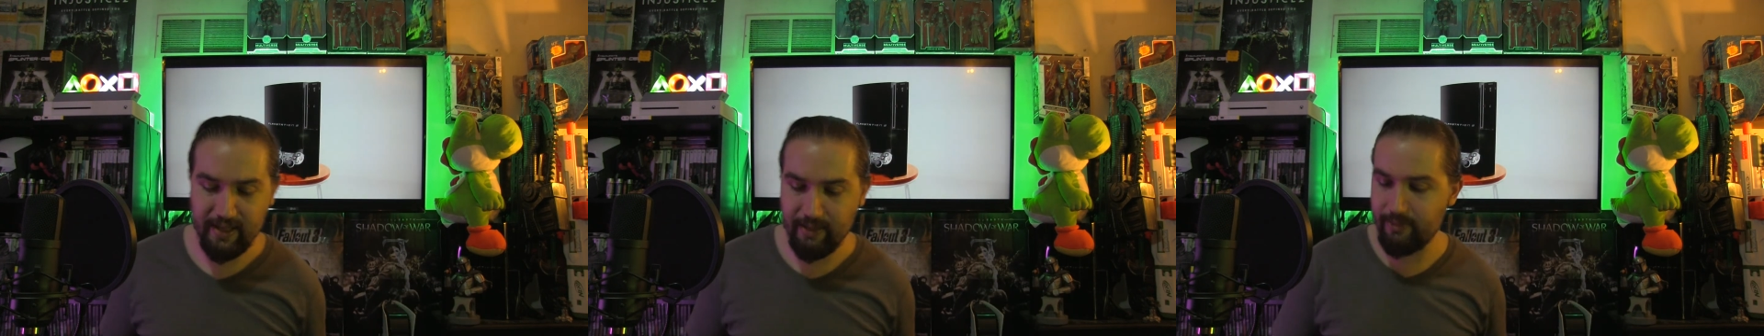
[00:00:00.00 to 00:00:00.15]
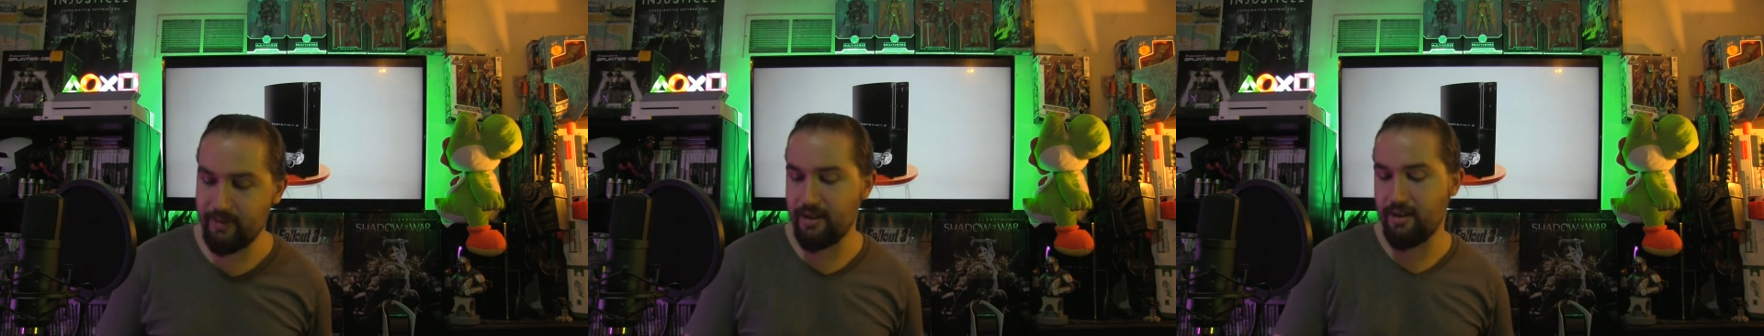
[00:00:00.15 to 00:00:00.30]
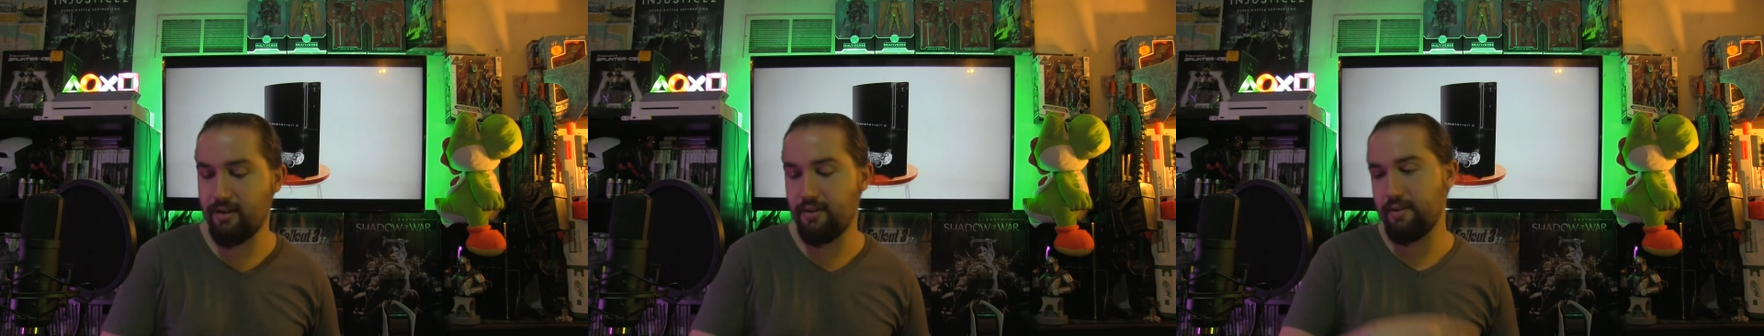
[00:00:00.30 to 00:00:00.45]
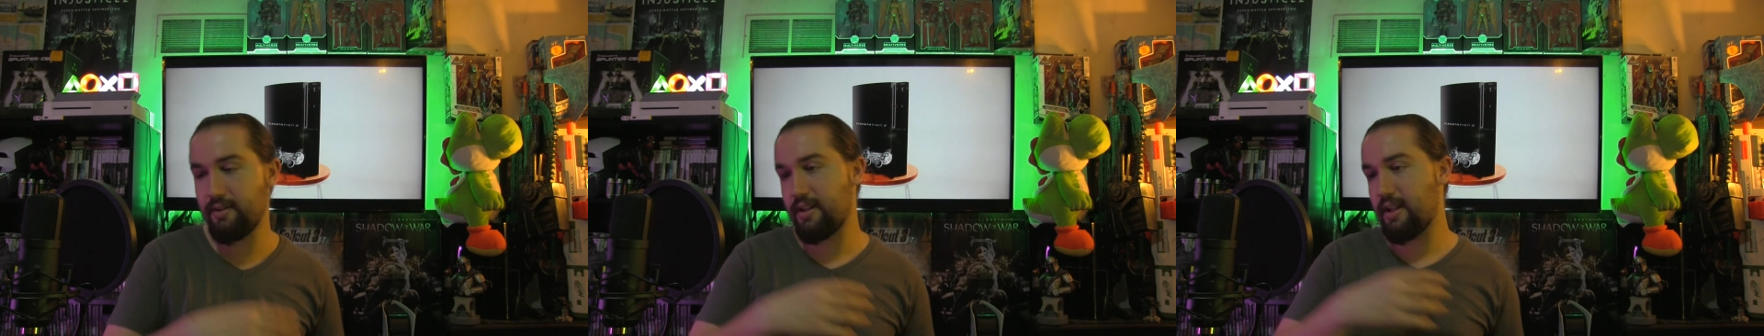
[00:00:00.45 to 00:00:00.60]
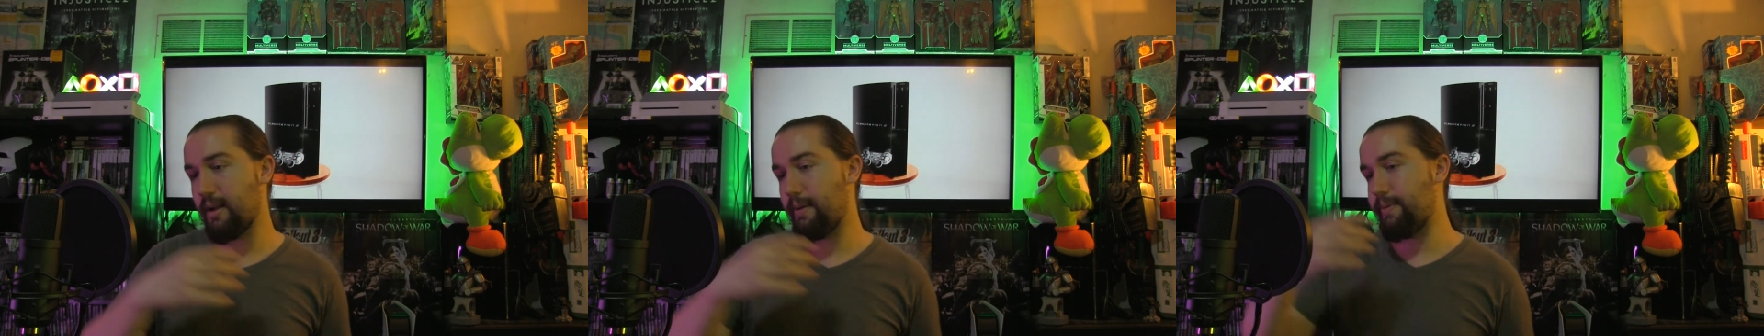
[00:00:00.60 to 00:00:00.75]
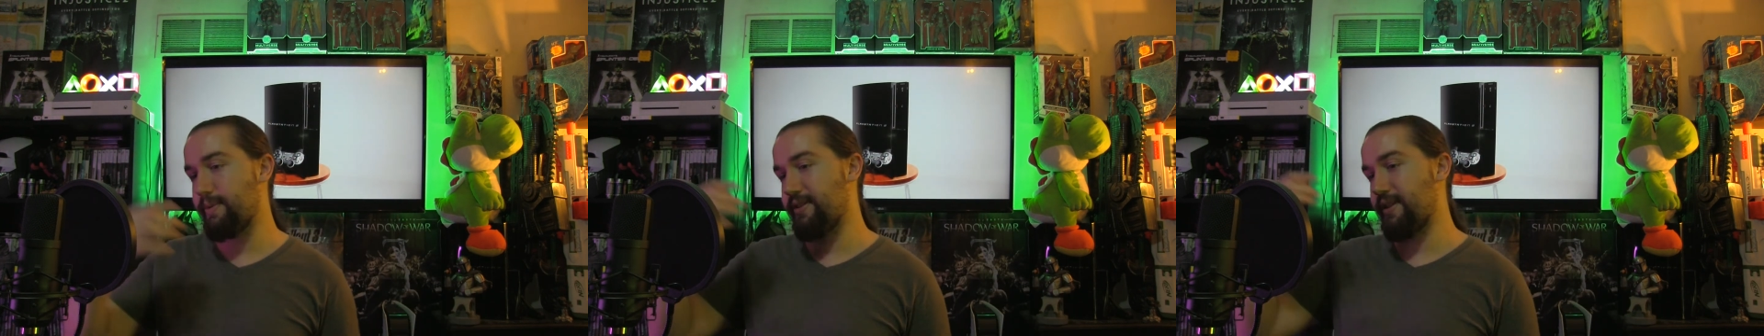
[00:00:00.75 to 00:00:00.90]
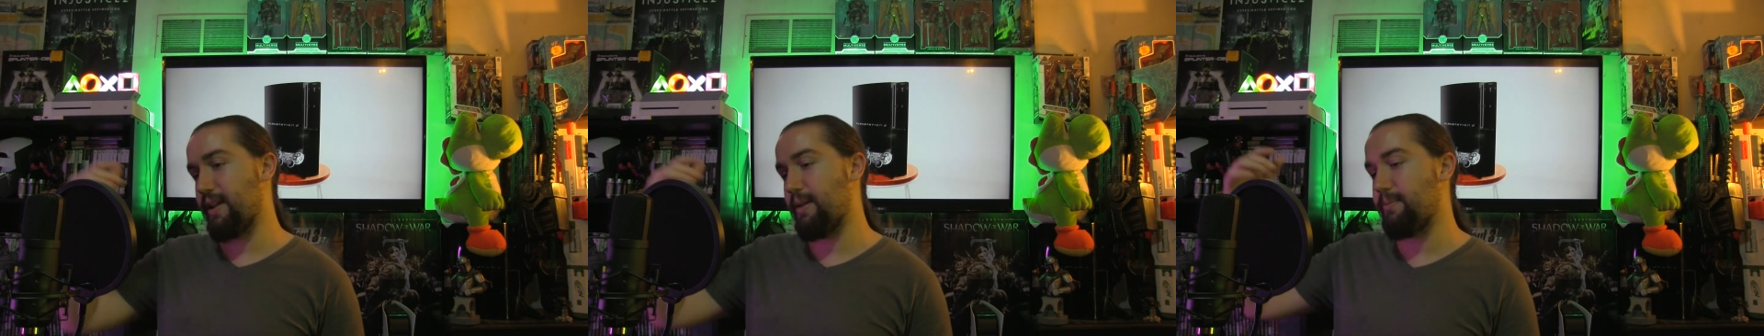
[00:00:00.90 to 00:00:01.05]
Let me know in the
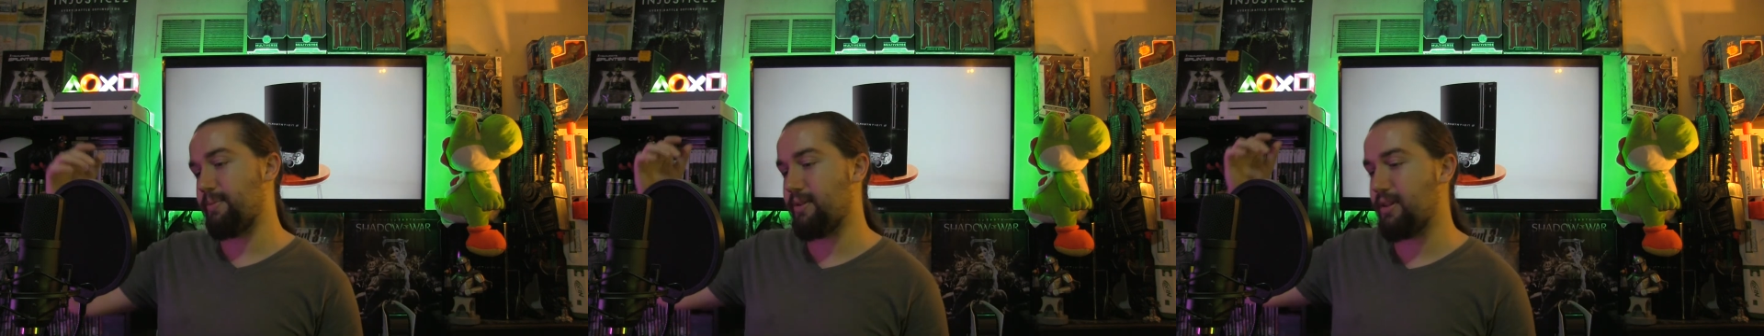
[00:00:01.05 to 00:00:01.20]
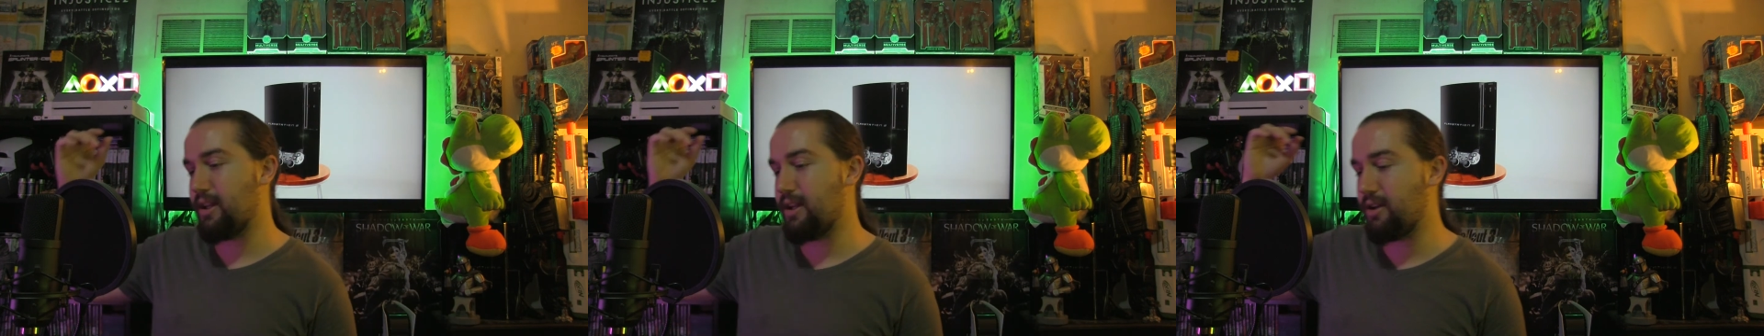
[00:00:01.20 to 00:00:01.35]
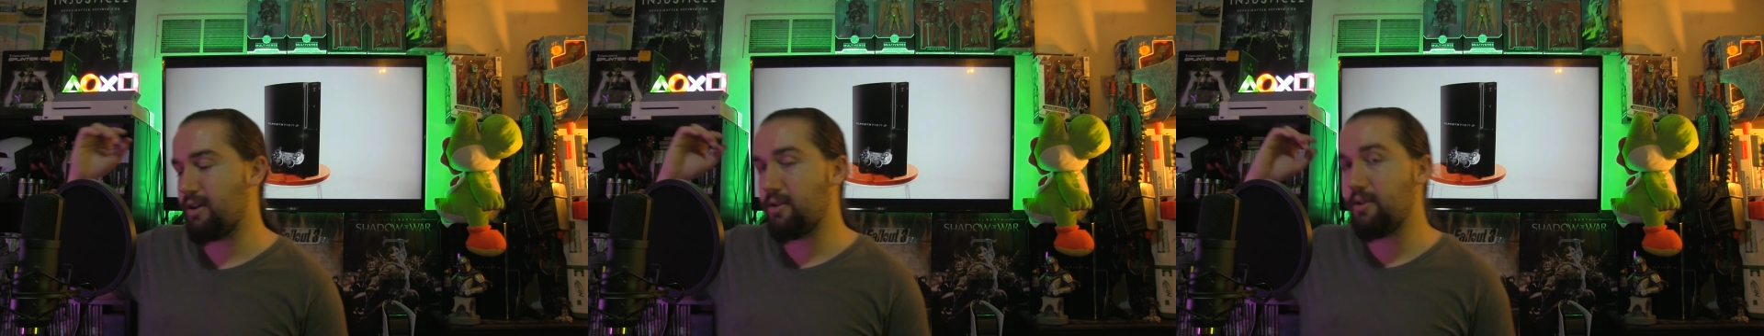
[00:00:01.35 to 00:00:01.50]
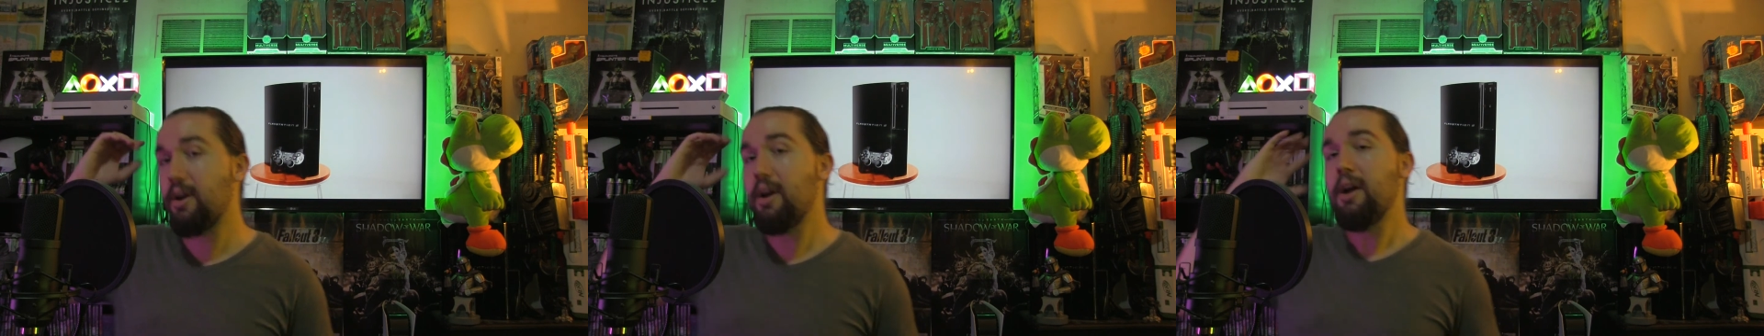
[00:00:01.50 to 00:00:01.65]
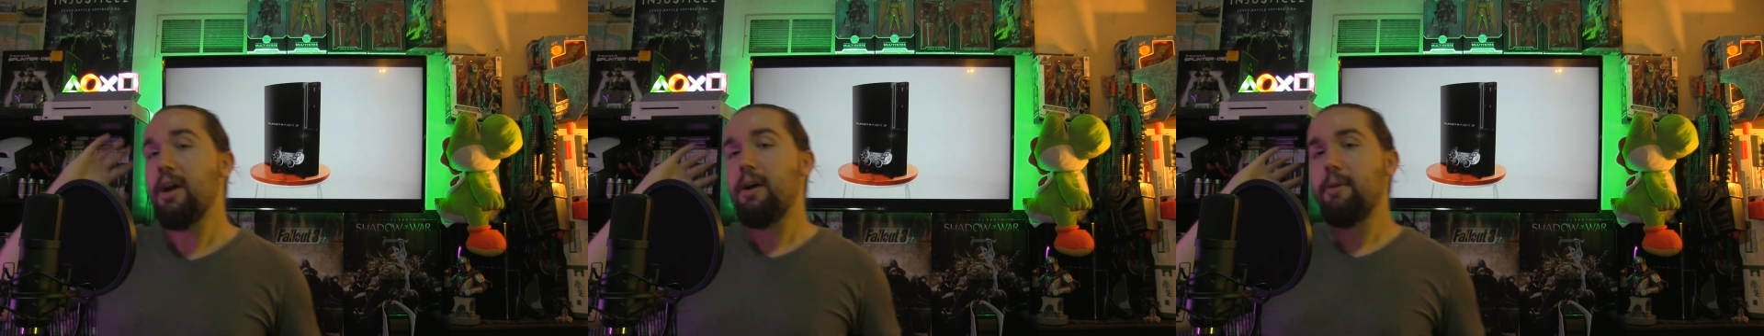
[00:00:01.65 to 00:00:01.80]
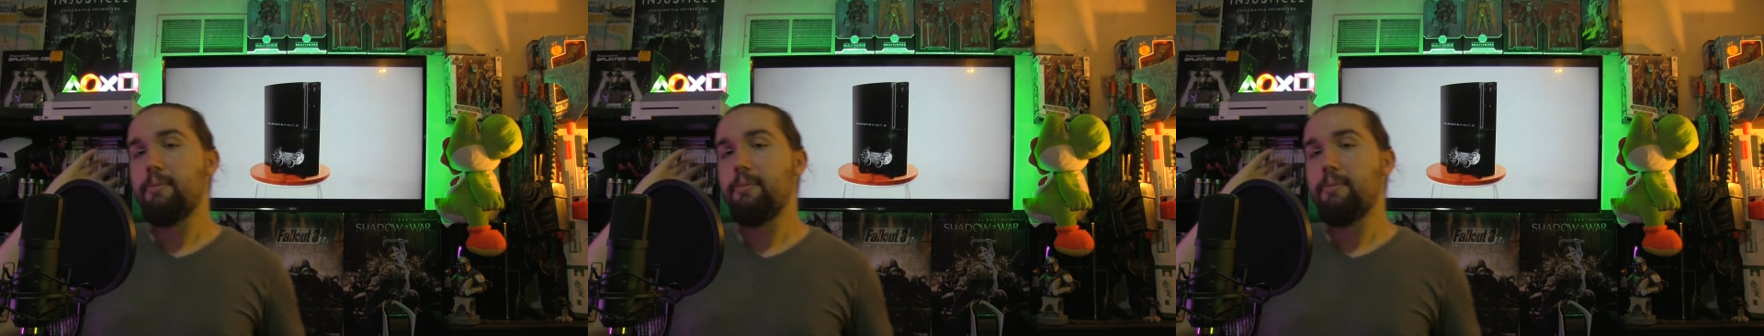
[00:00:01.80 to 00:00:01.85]
comments down below.